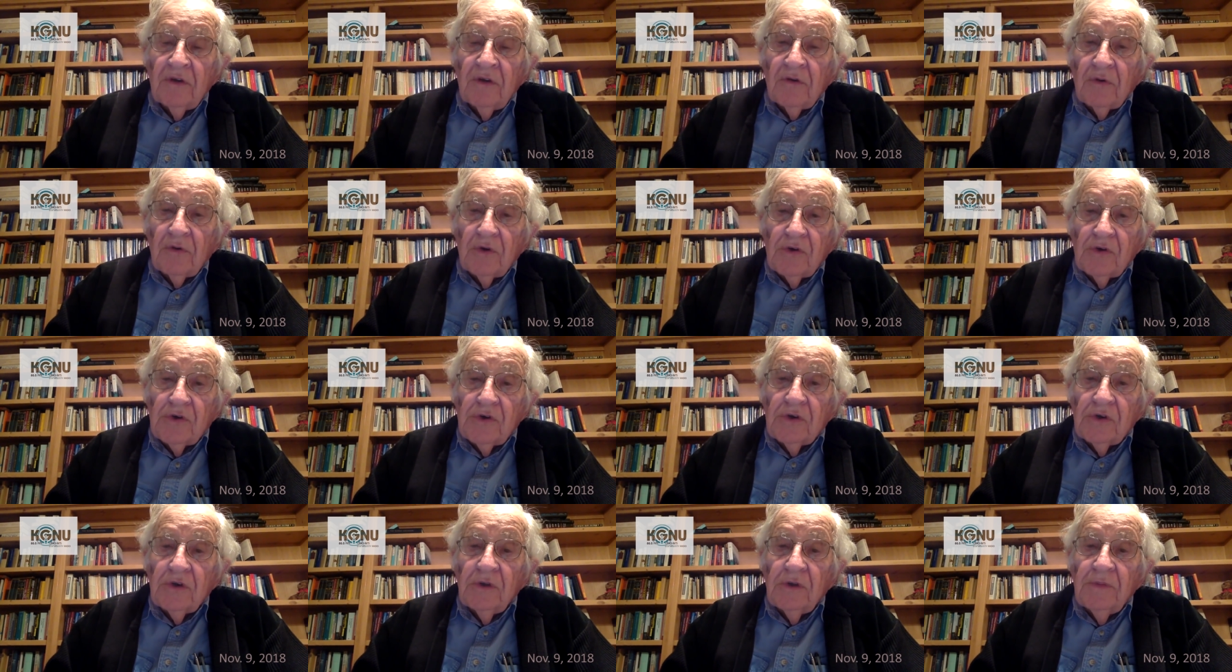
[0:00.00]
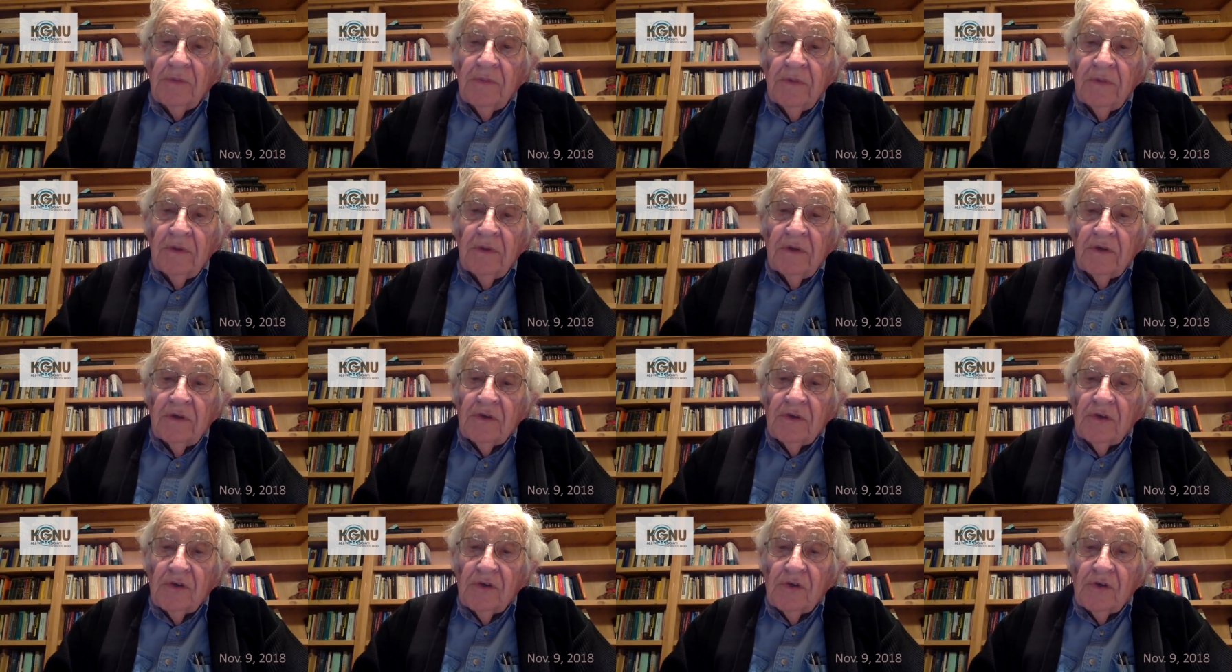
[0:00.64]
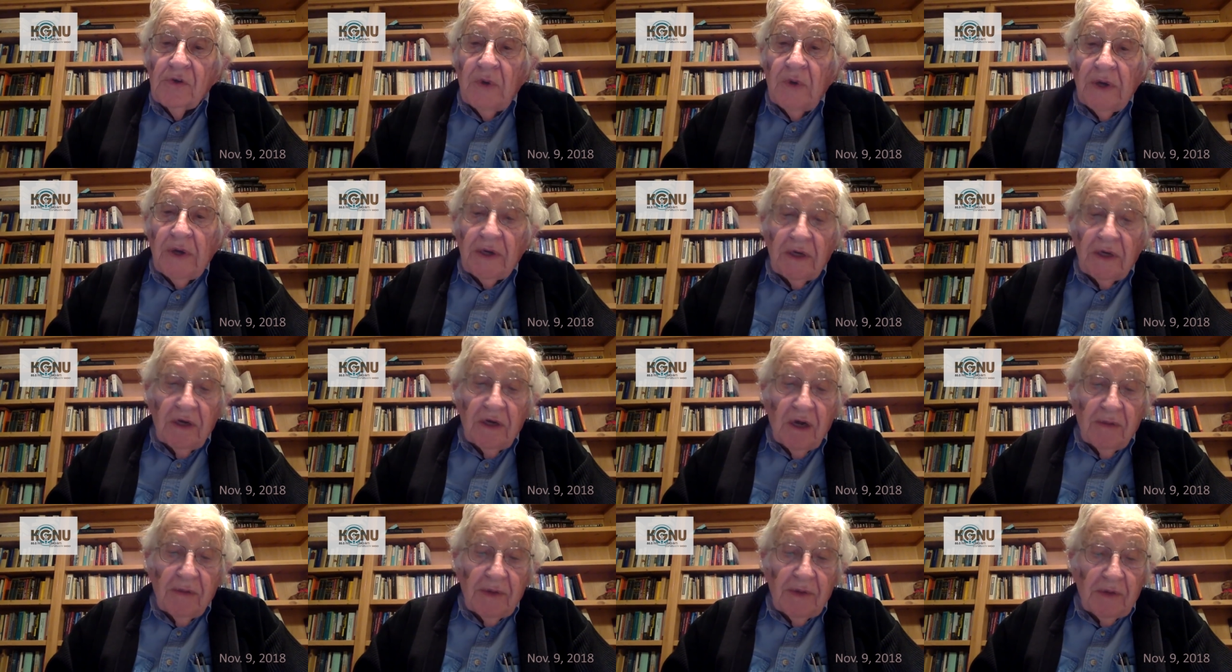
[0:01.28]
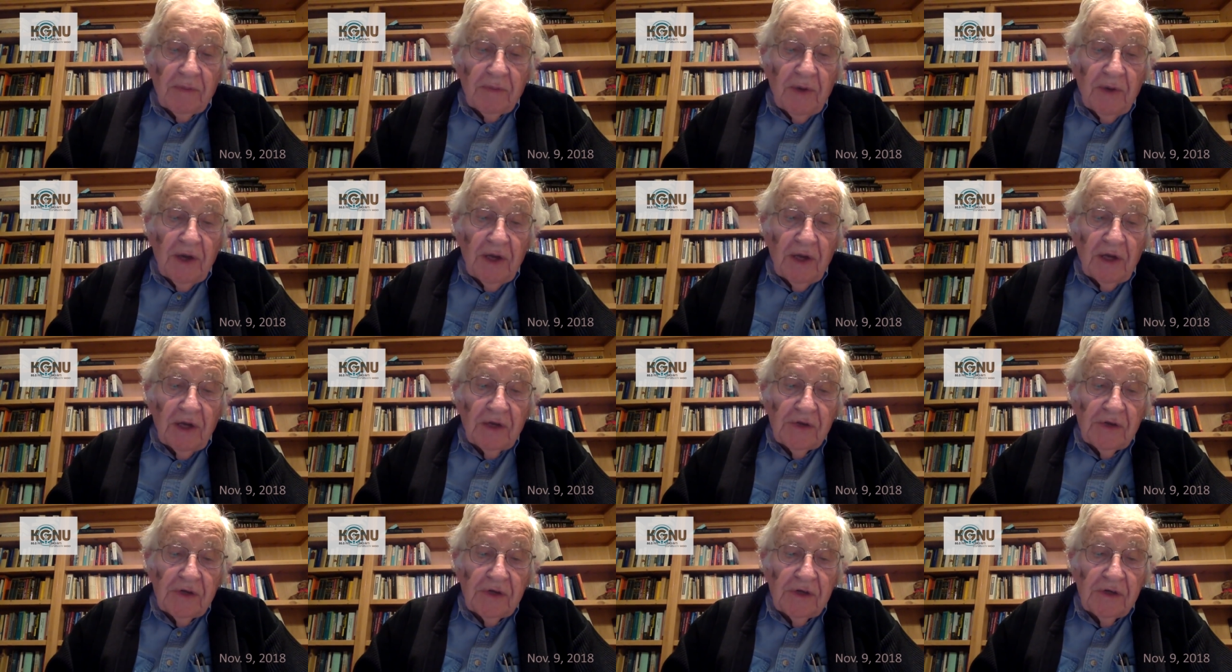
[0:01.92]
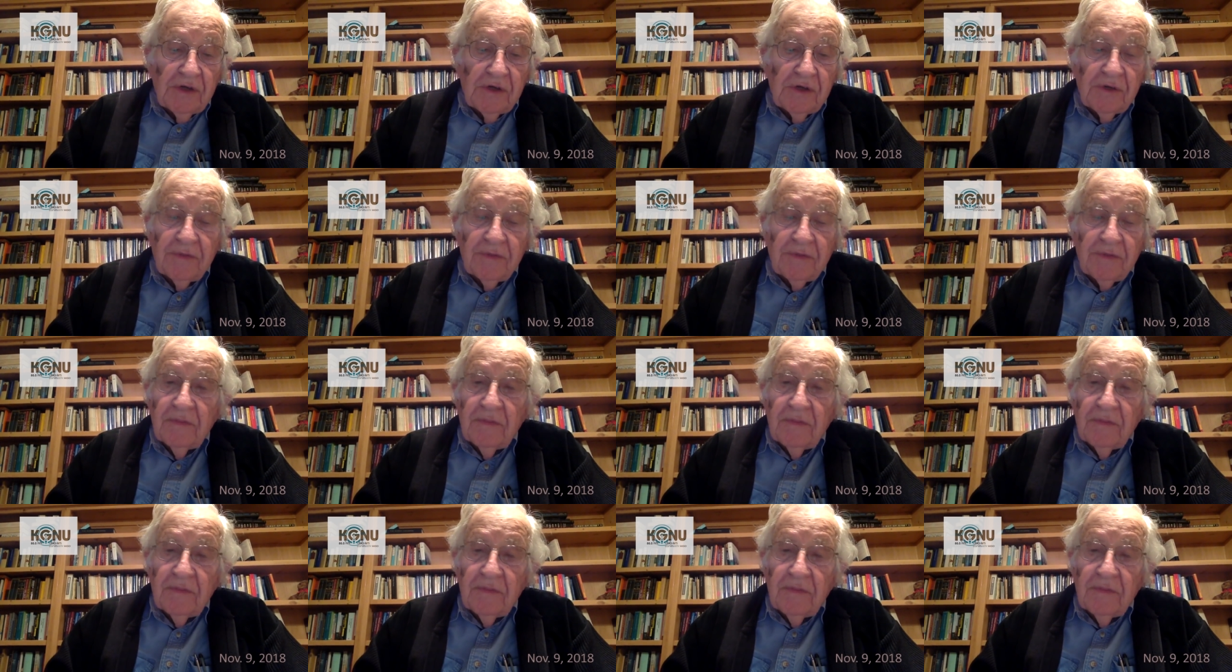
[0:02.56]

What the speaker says: crucial socioeconomic policies.